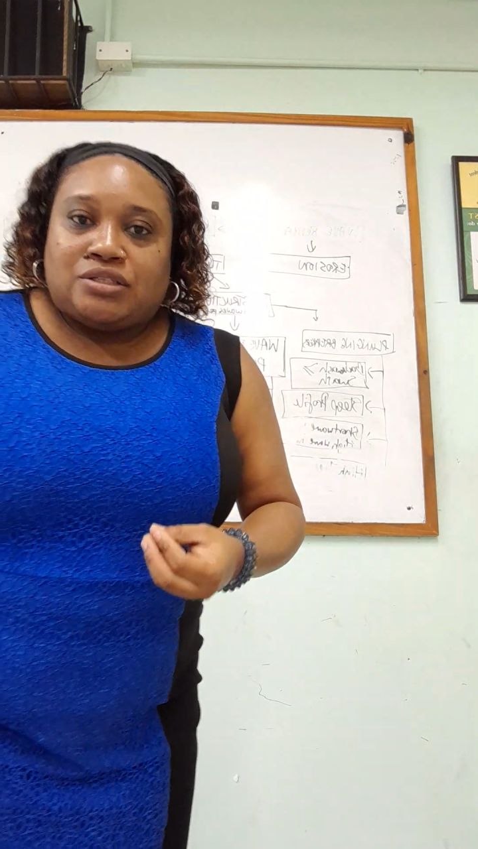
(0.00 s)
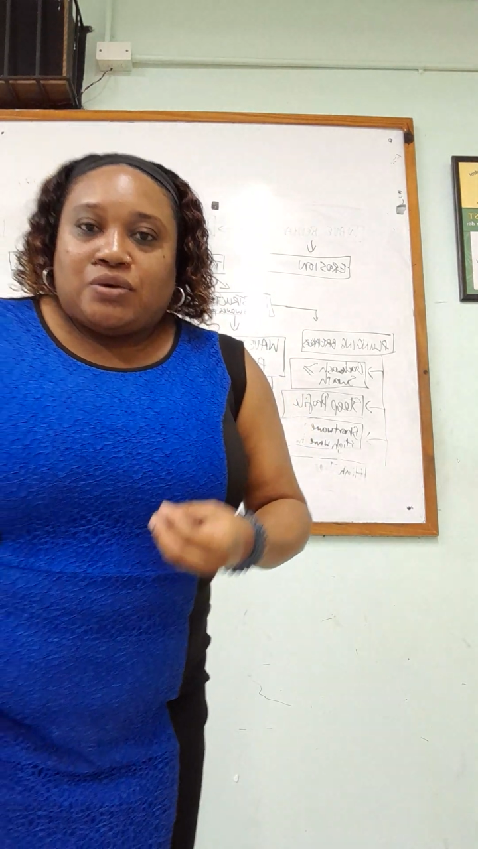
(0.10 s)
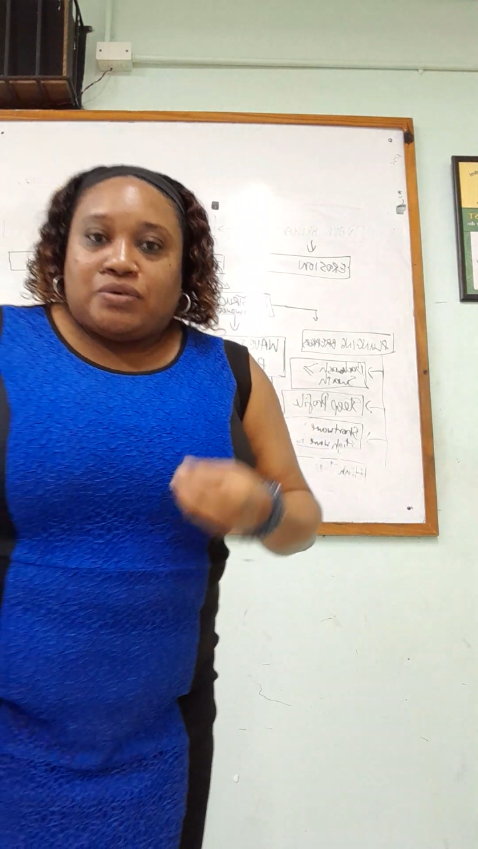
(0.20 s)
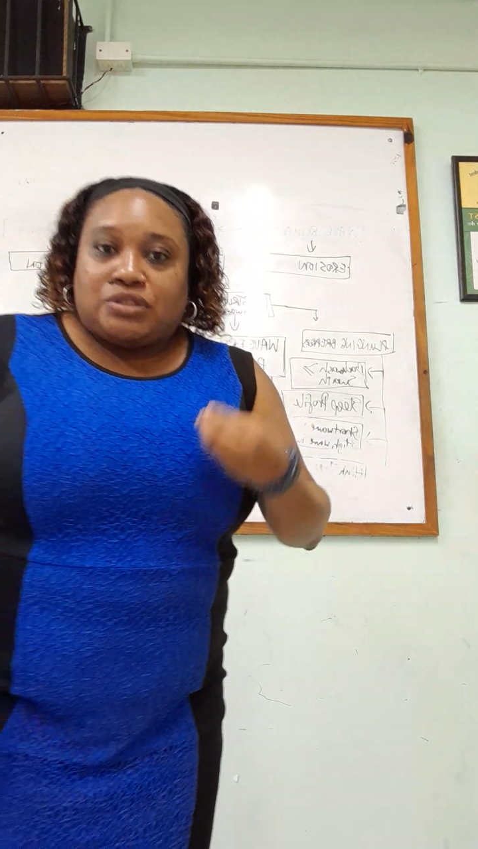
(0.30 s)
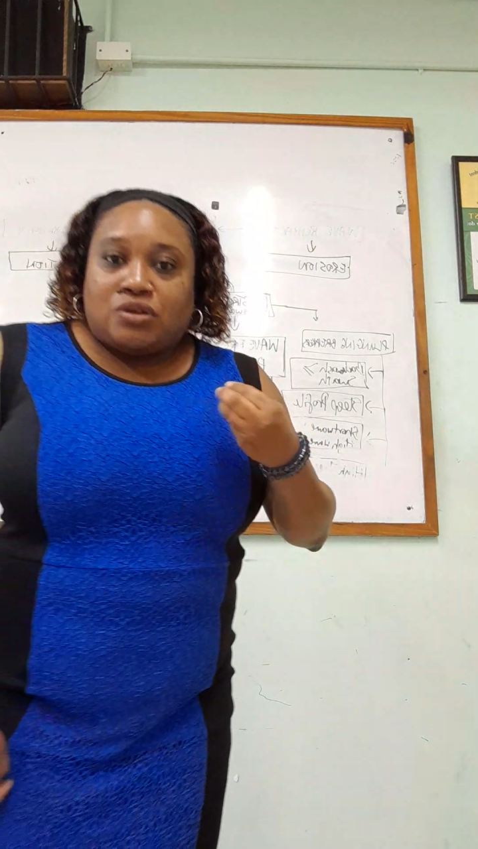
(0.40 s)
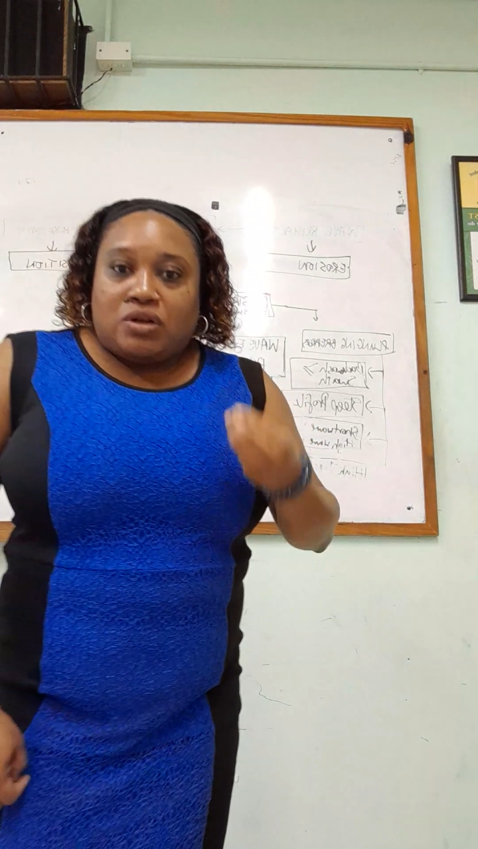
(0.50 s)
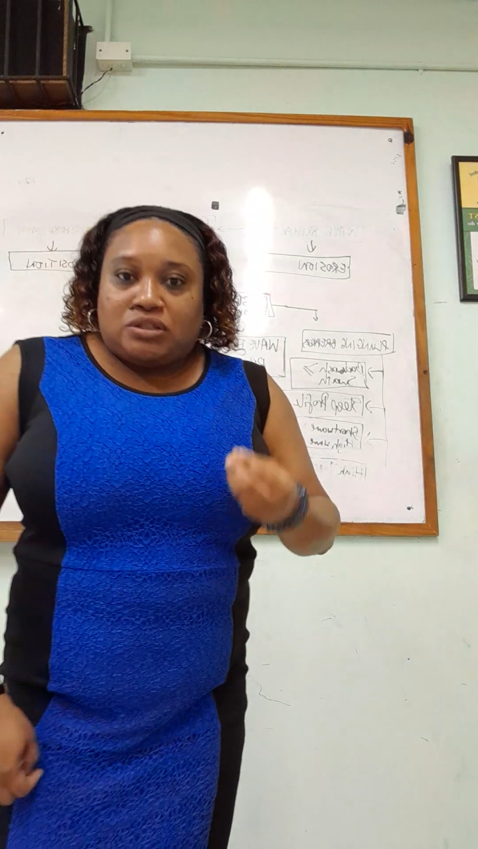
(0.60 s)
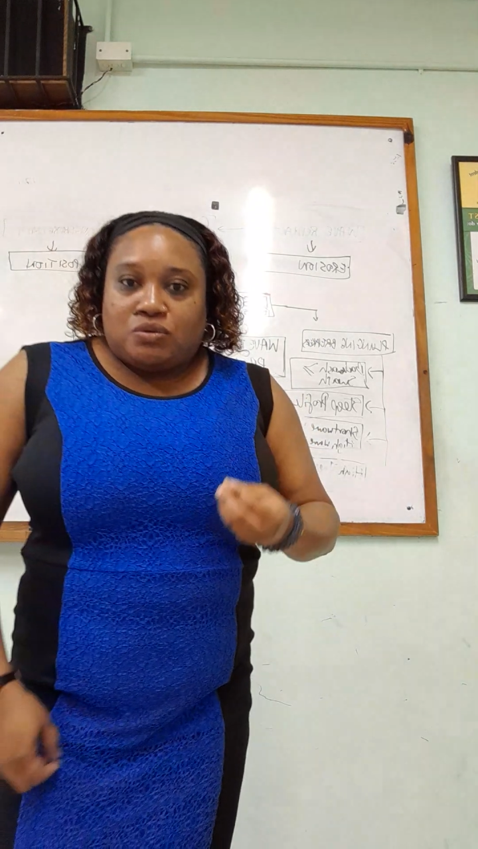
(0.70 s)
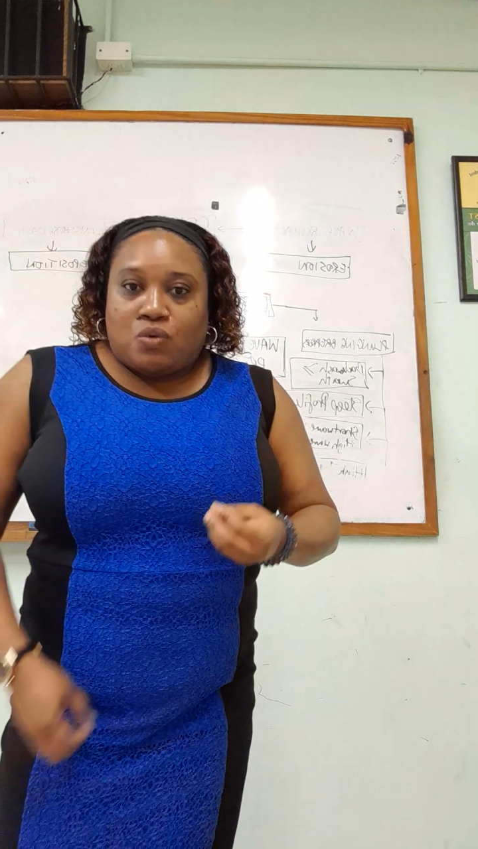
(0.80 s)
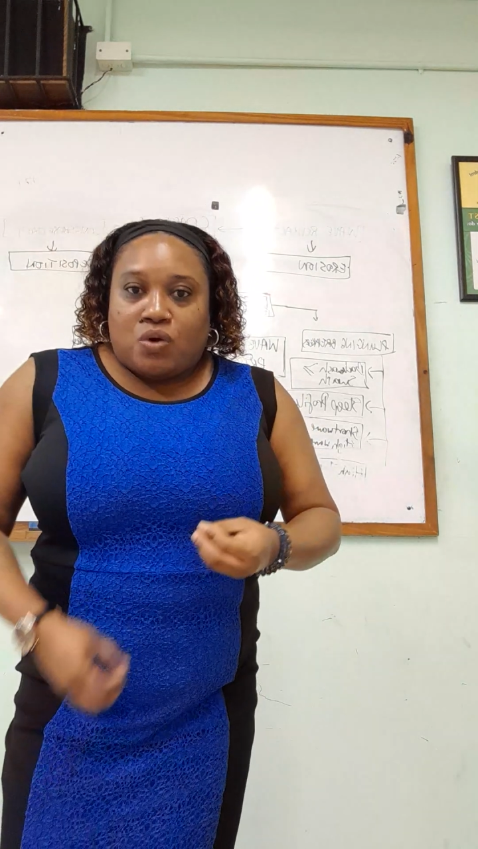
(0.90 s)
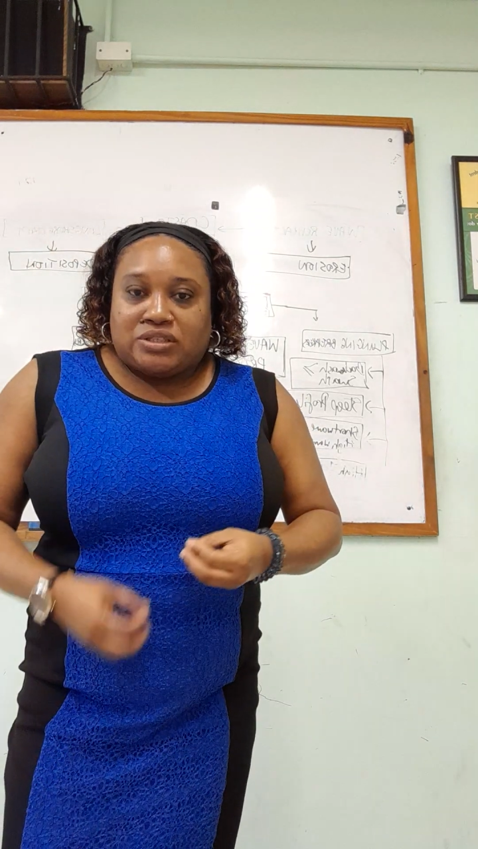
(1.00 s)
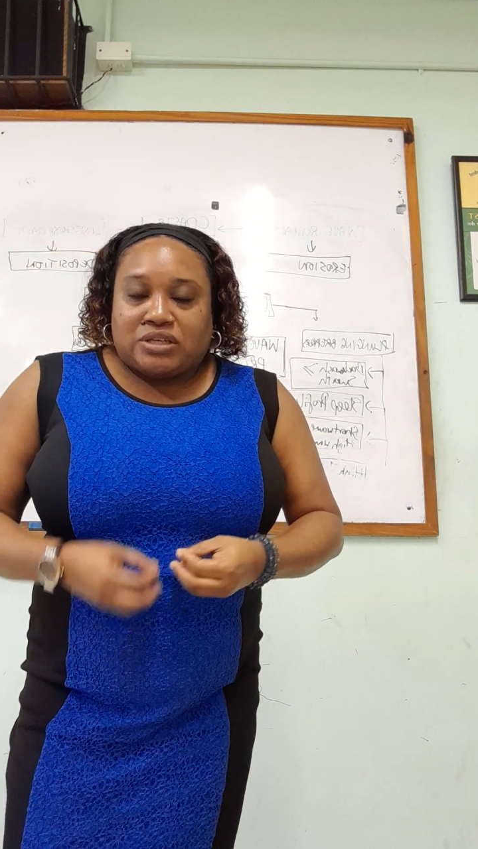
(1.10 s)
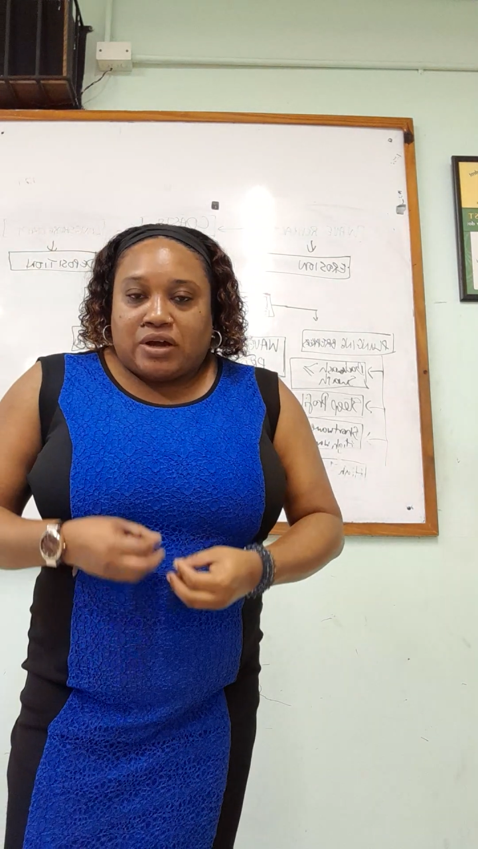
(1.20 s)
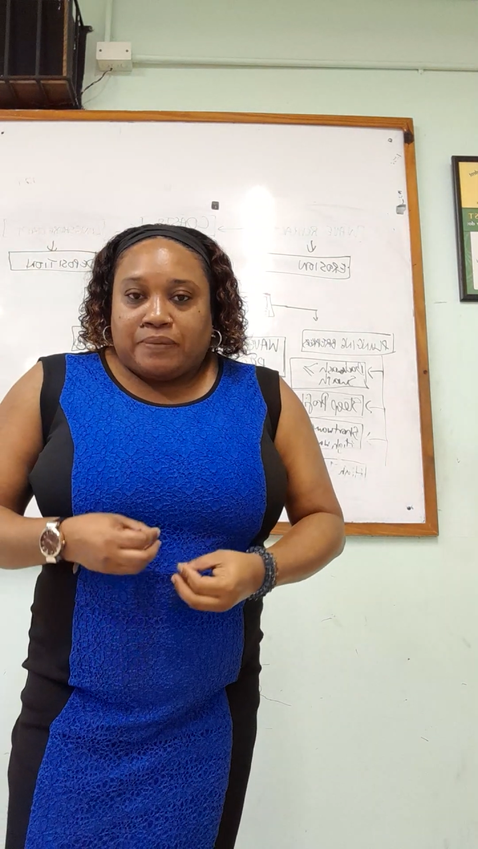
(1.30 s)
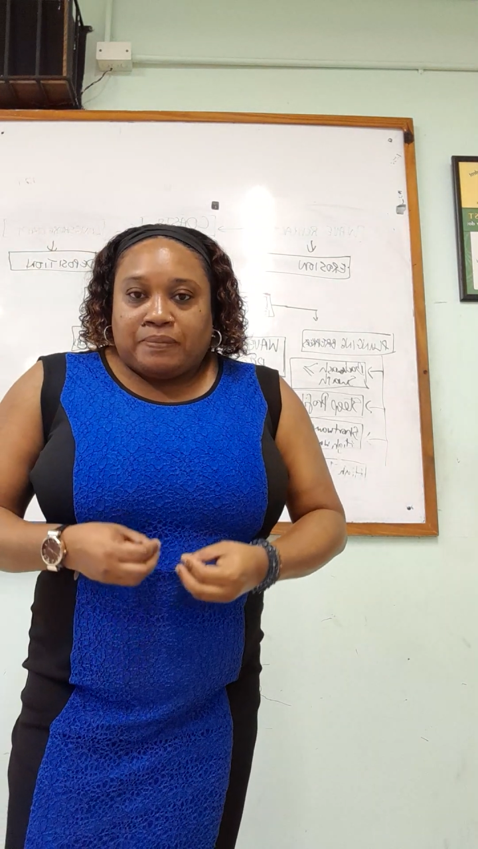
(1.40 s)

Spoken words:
So salt water